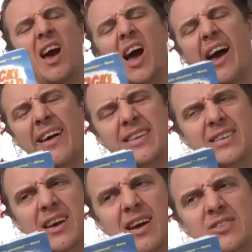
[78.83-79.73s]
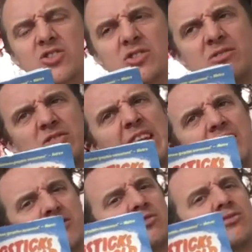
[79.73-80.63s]
and a
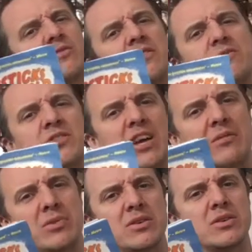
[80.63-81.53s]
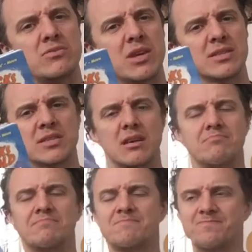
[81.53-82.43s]
gentle sort of chap who does um,